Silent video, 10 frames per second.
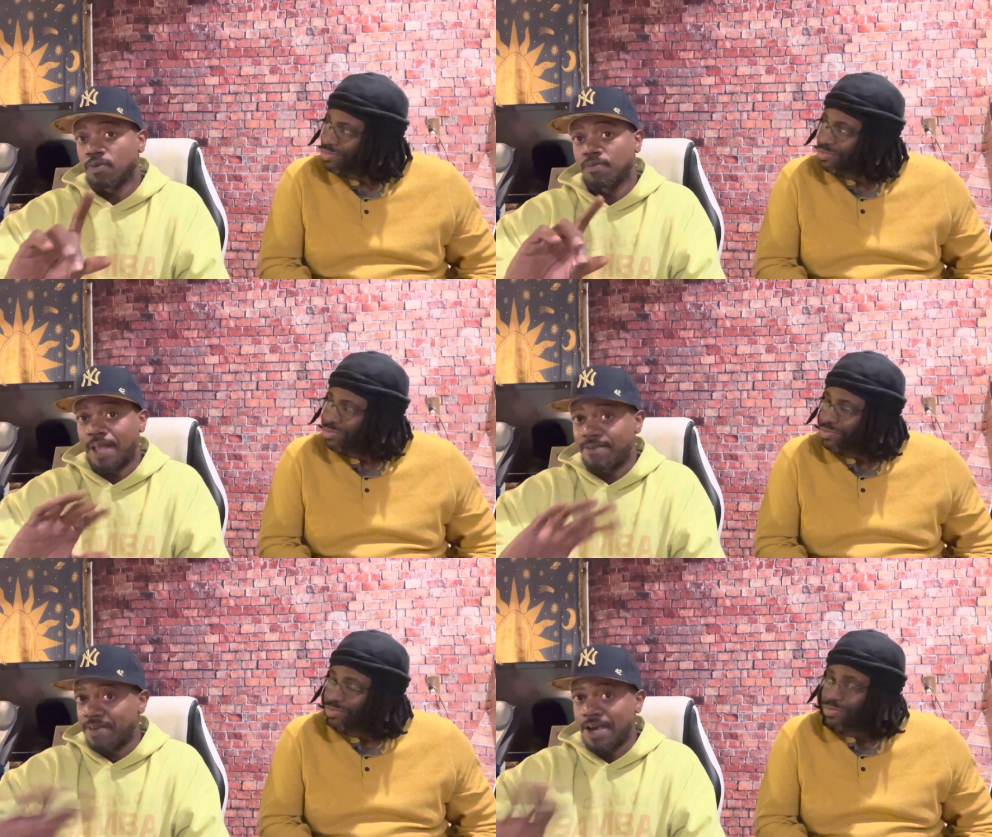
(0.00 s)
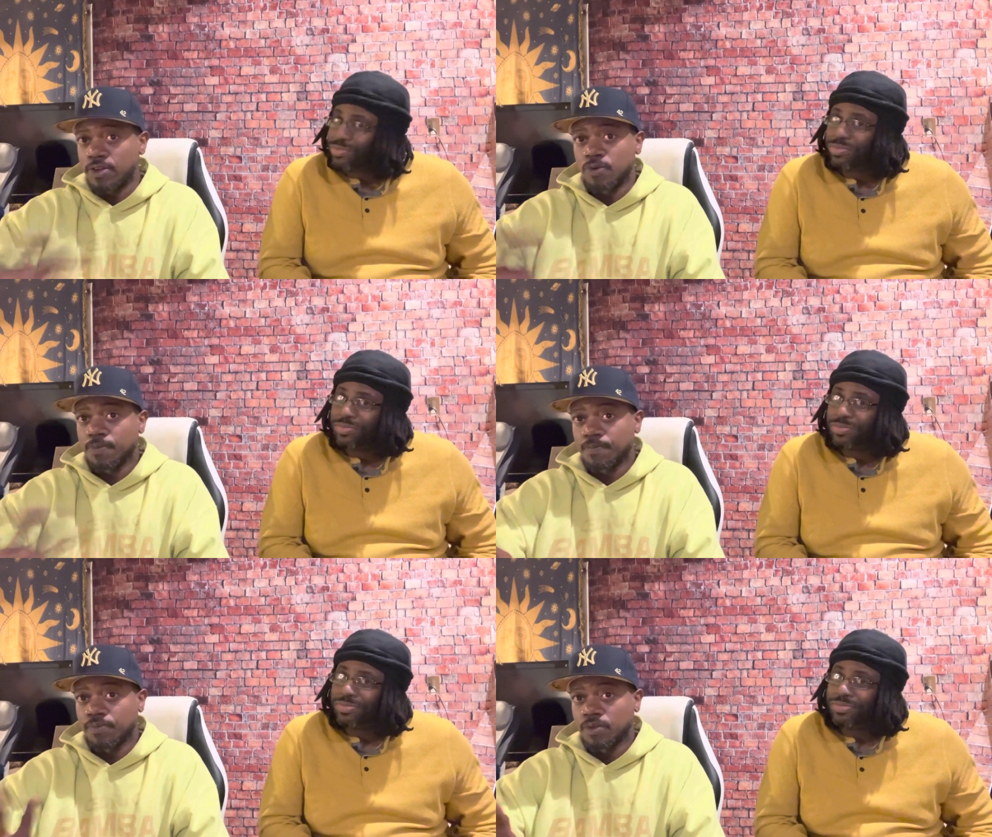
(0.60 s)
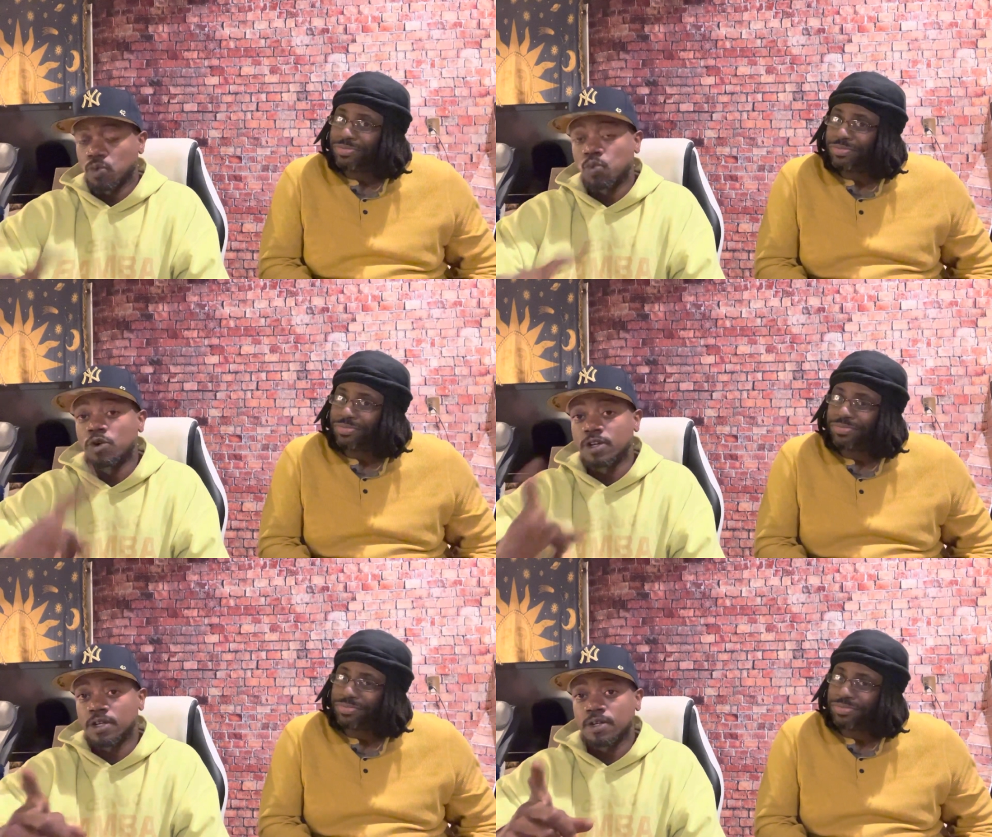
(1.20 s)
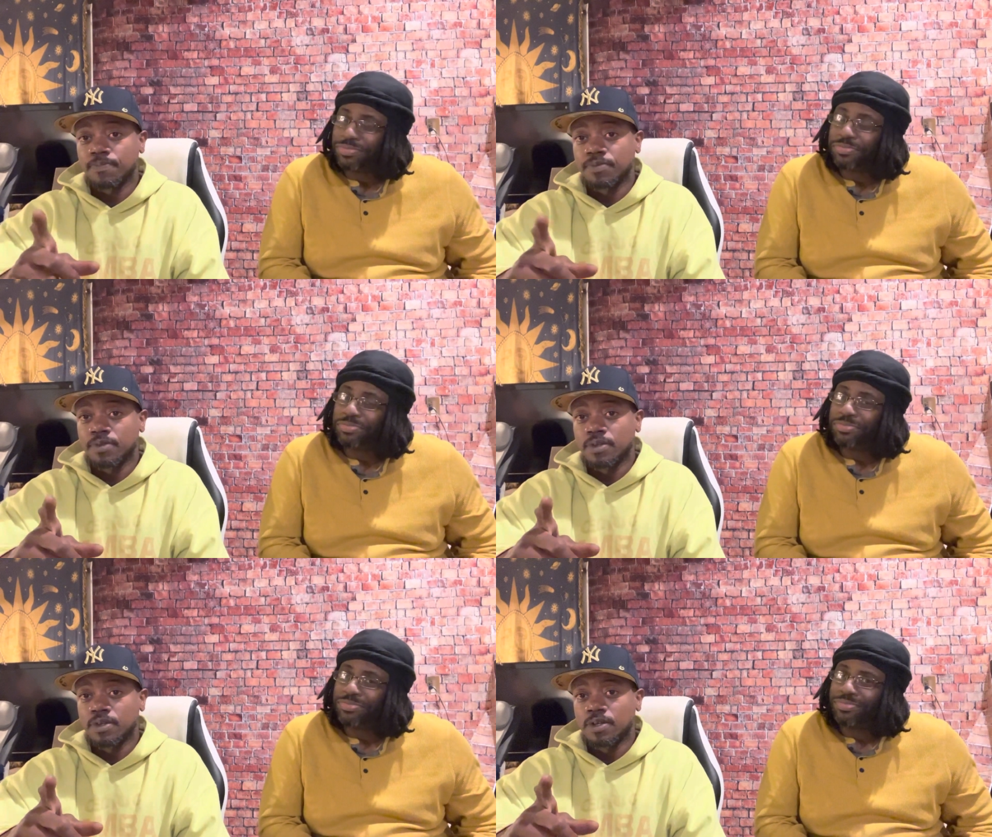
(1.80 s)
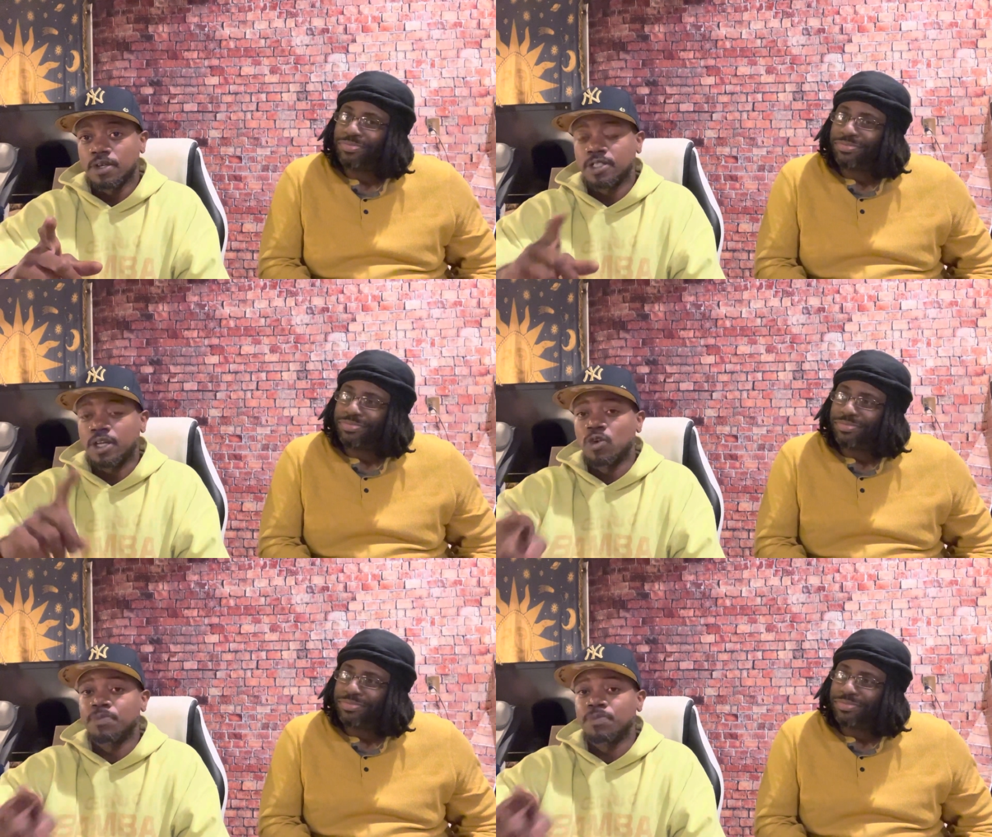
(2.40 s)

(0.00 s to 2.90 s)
Speaker 1: not value, want, it's only